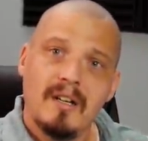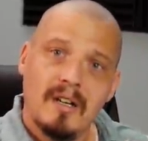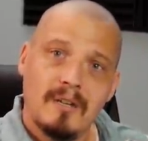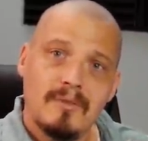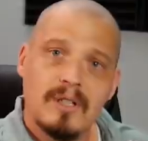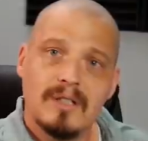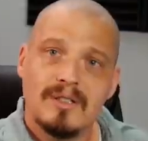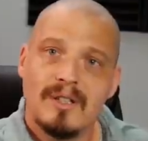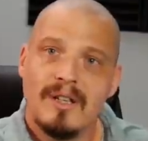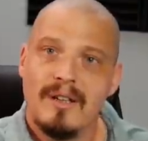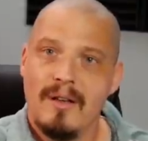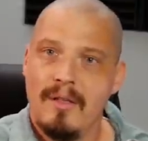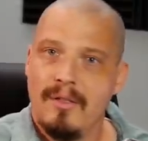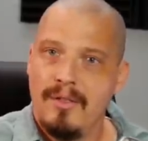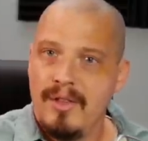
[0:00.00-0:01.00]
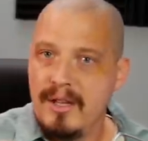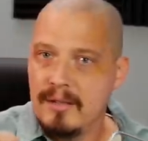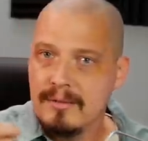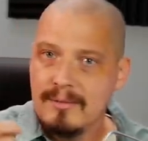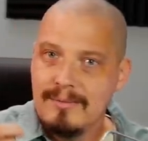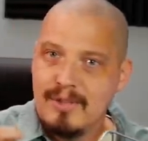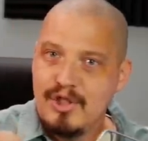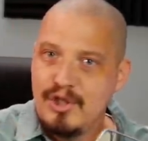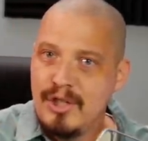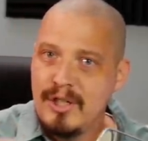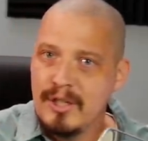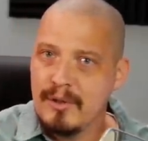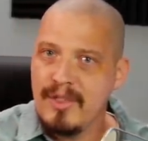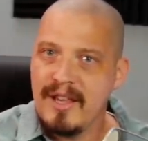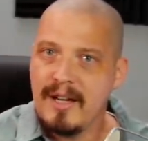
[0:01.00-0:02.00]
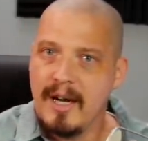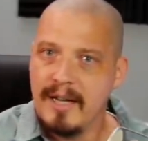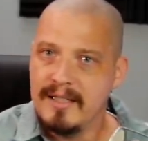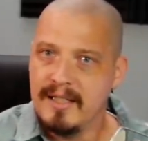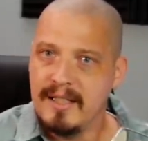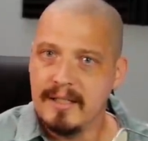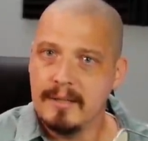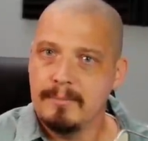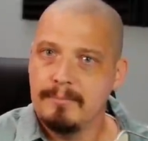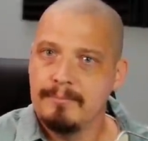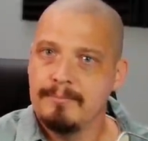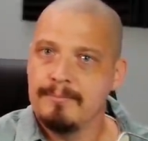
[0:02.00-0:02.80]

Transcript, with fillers: of us that share that idea.